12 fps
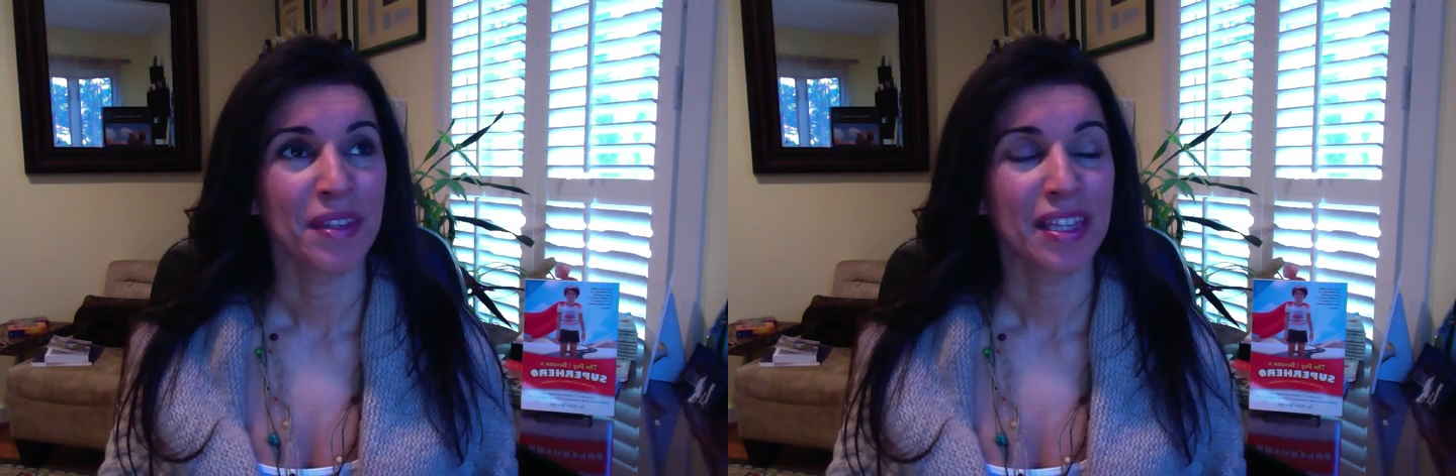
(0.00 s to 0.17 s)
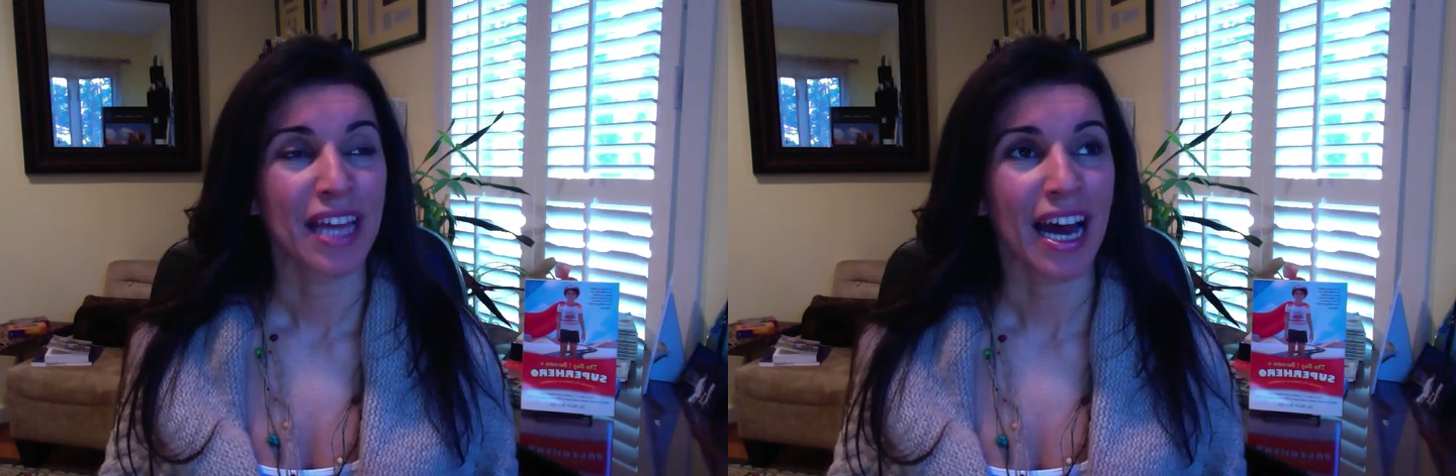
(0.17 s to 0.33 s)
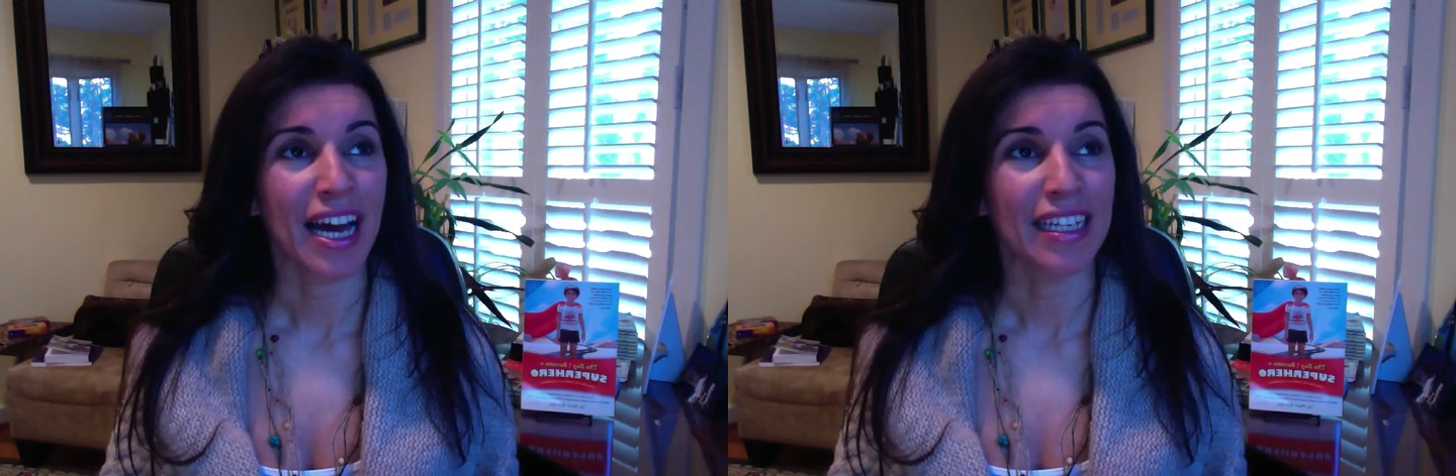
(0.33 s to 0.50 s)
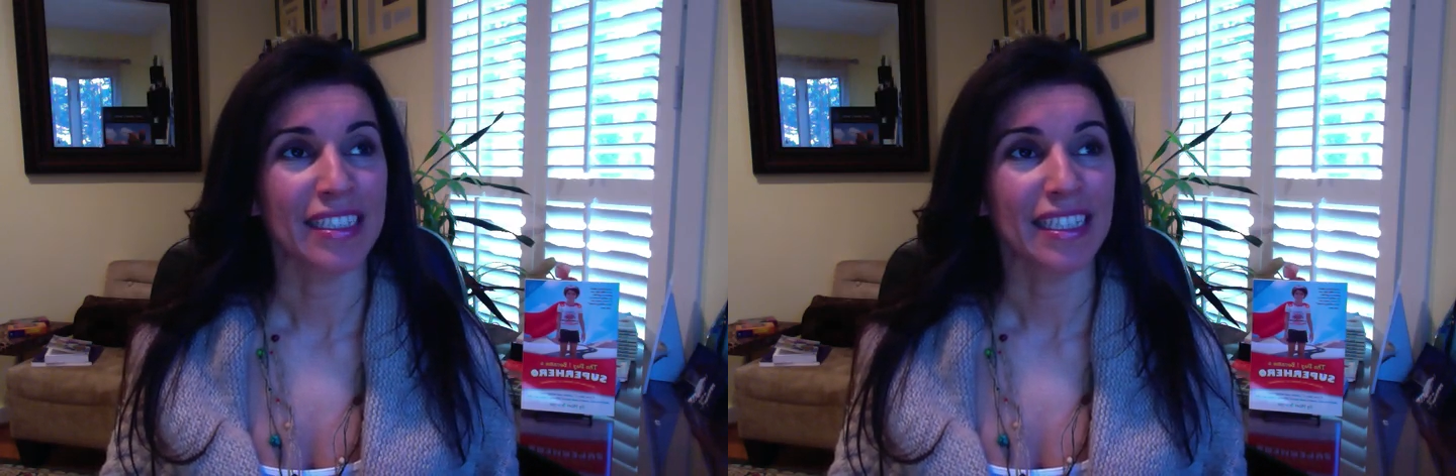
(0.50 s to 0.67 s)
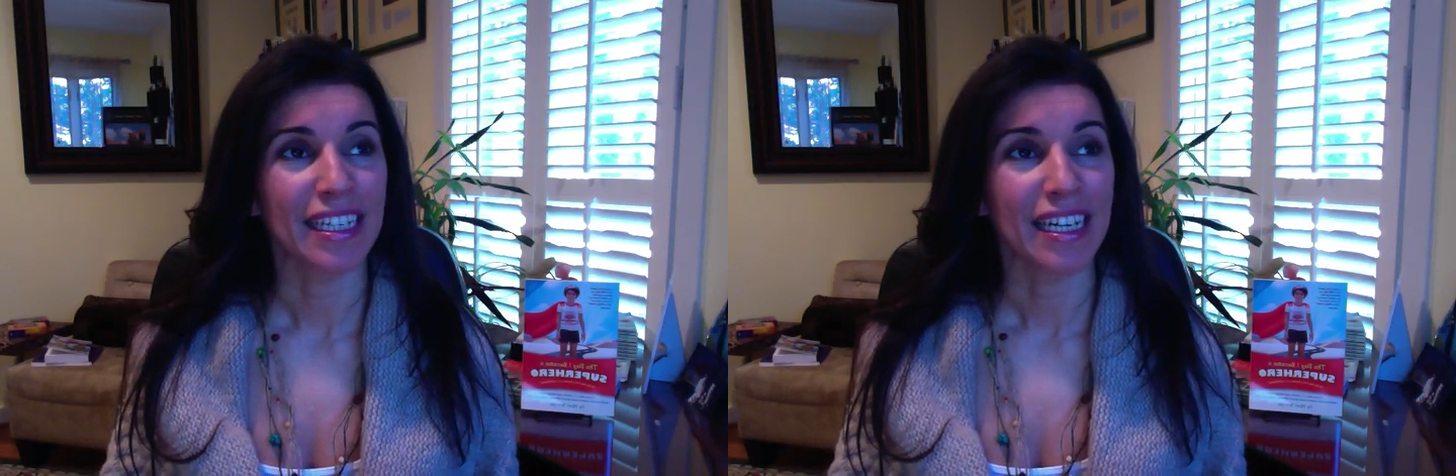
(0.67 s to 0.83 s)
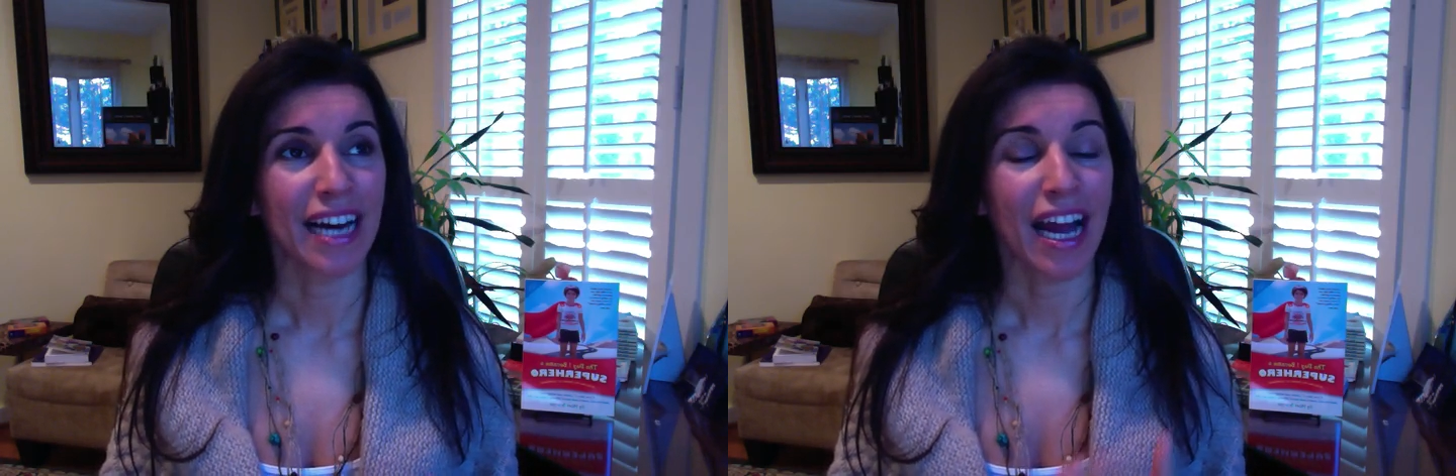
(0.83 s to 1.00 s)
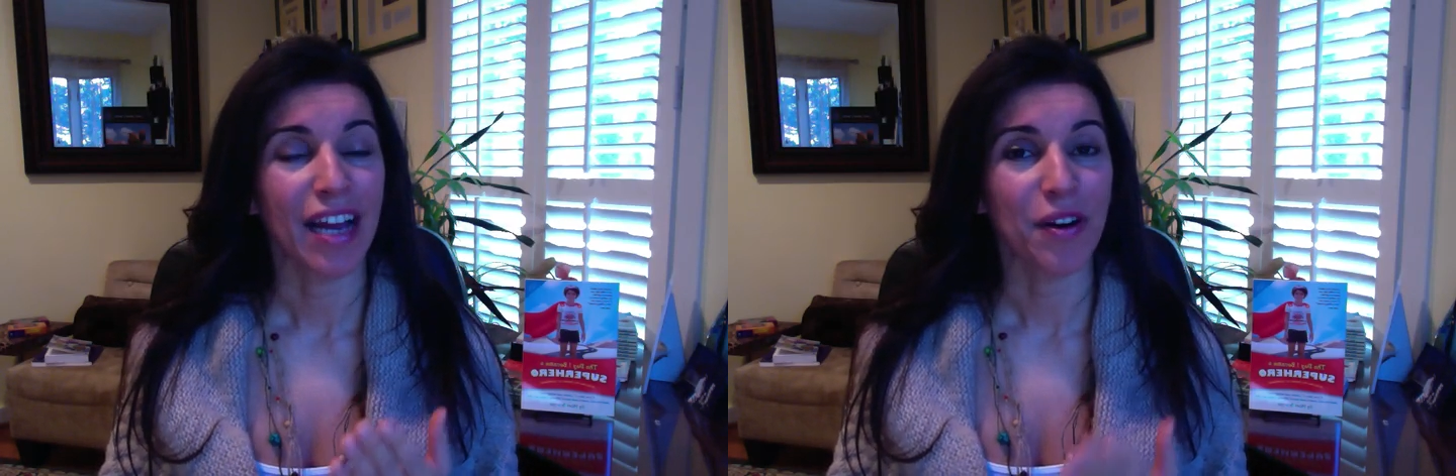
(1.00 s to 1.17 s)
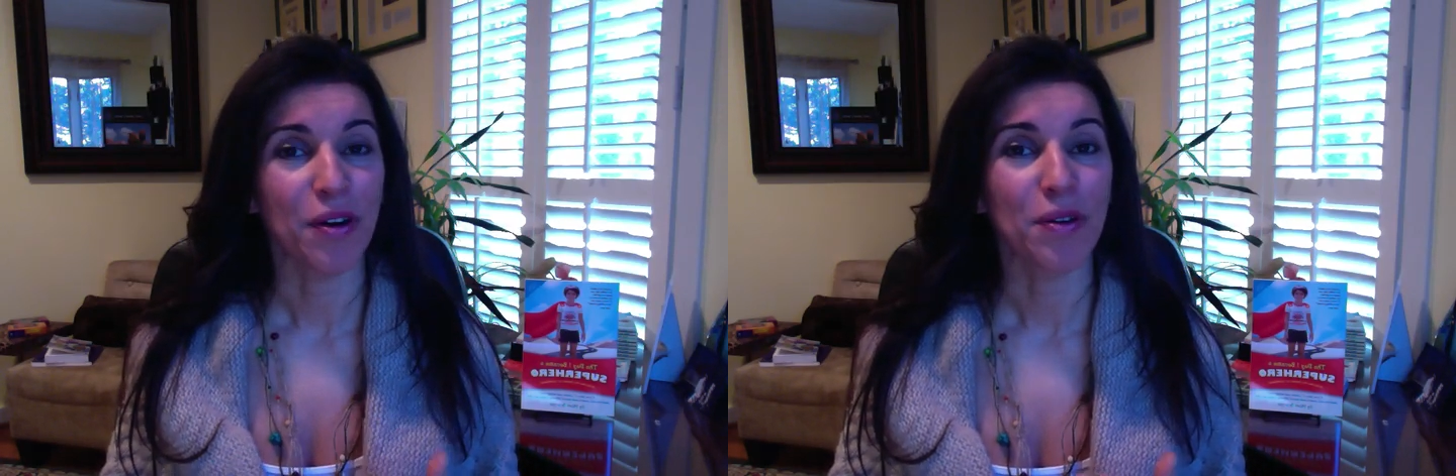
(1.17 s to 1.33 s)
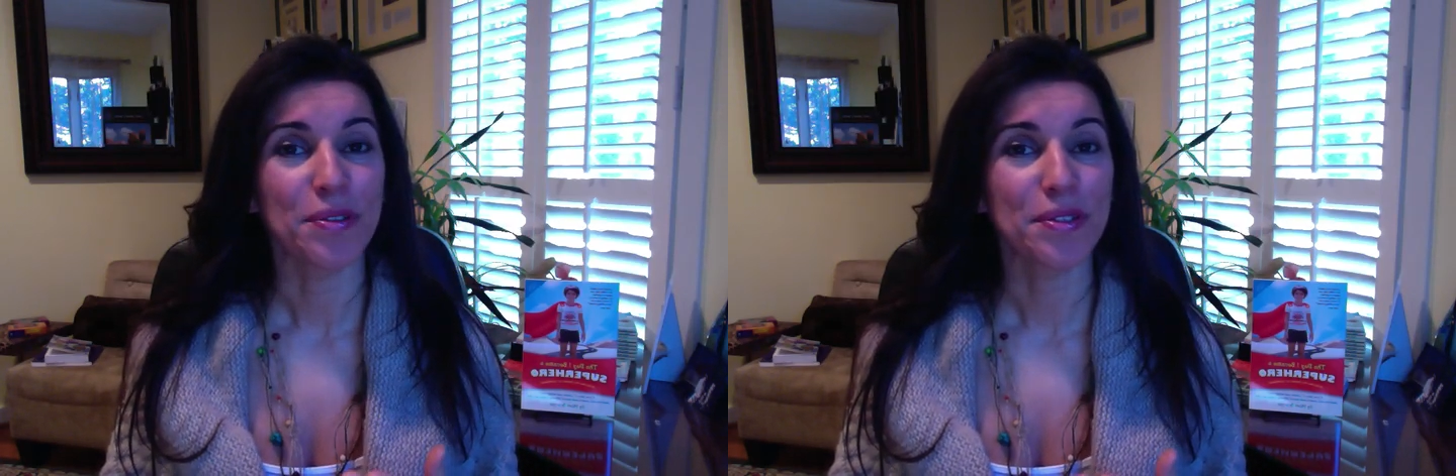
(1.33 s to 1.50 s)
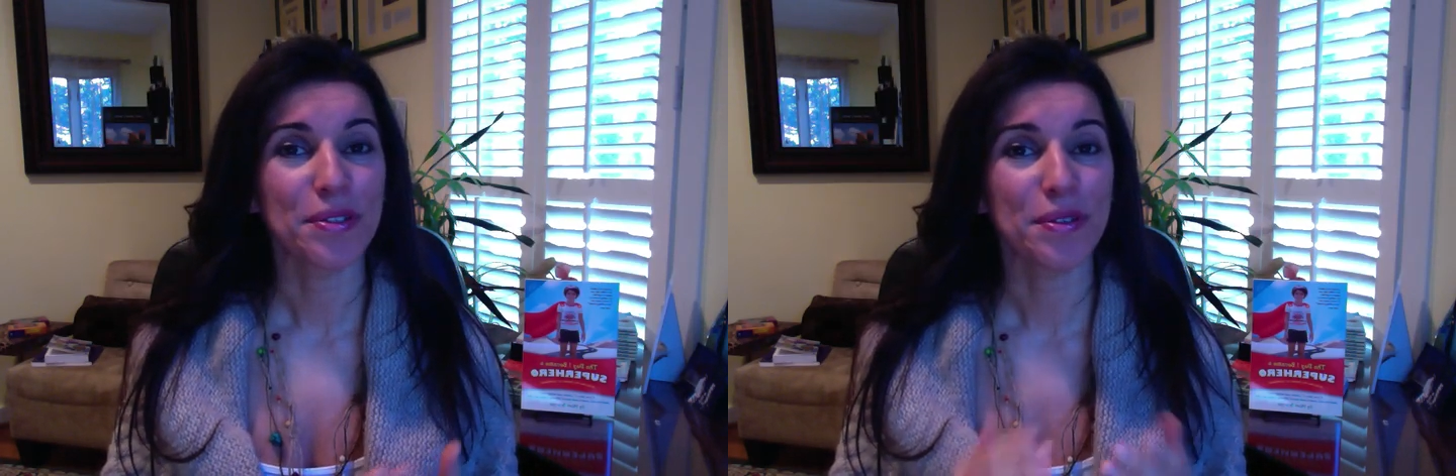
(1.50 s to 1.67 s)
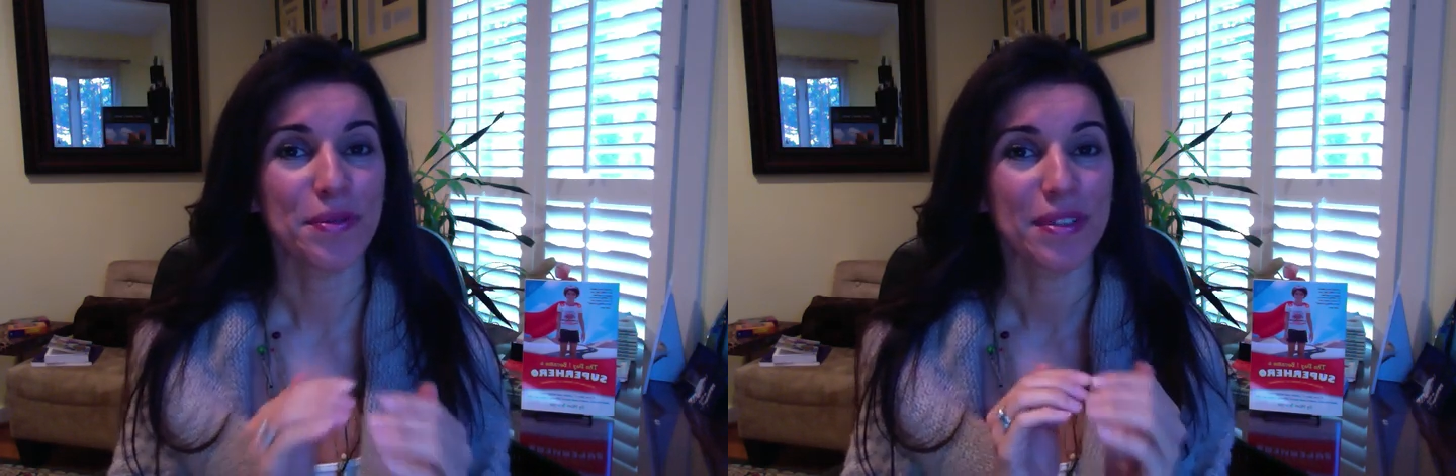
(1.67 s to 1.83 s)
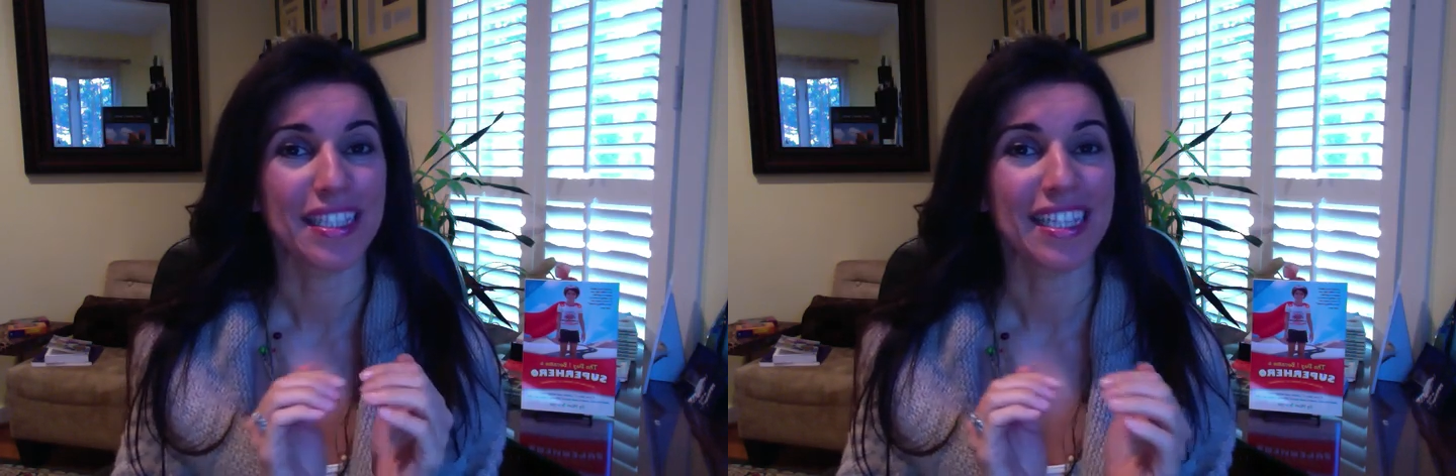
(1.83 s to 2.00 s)
that I also
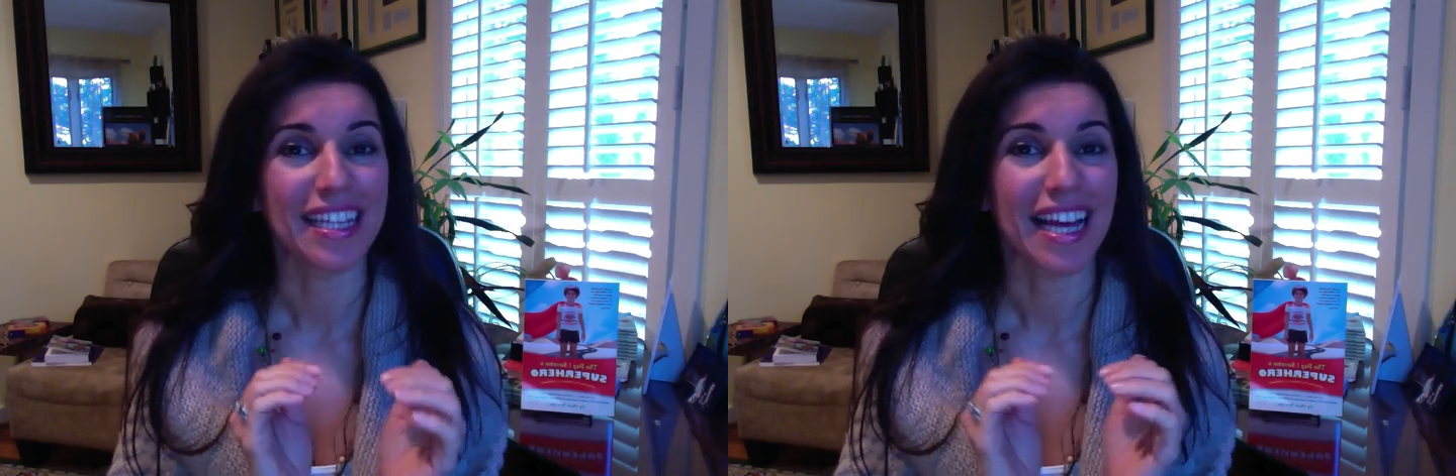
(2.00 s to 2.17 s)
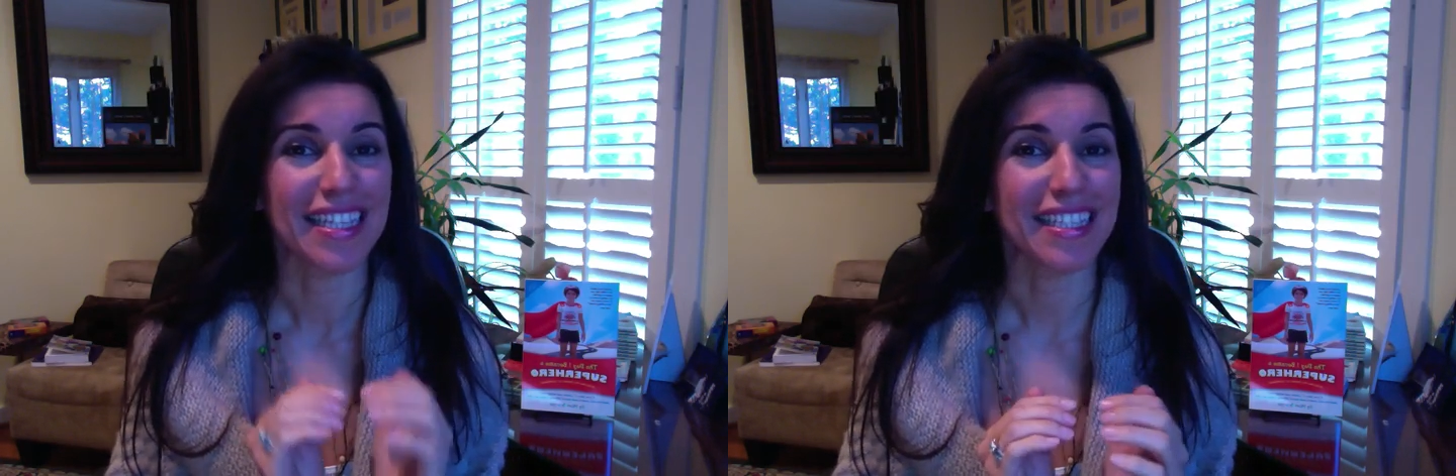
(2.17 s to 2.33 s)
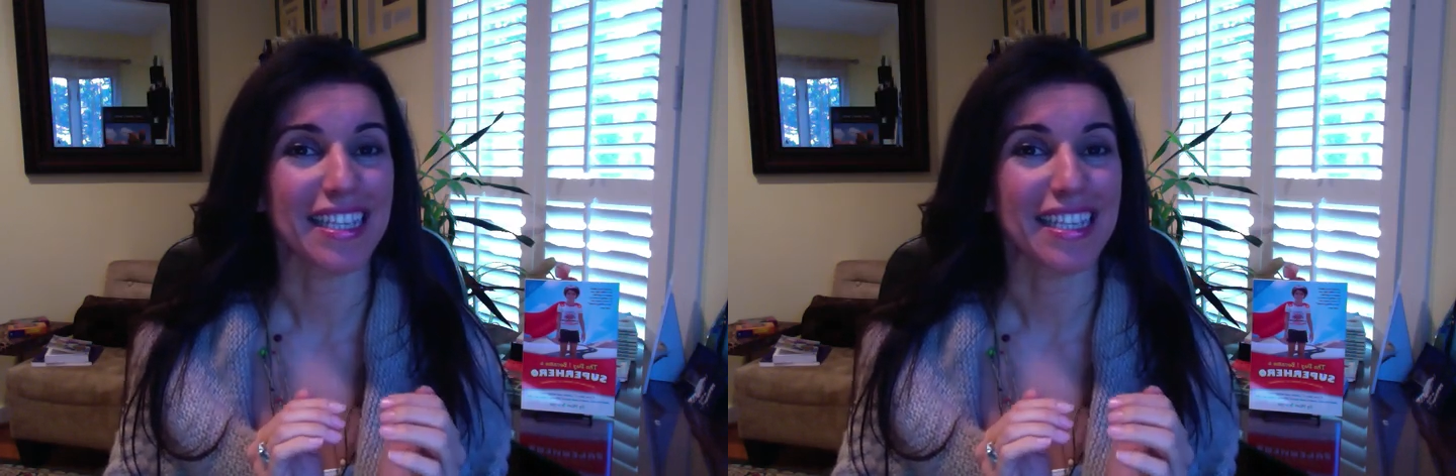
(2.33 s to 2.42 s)
was in that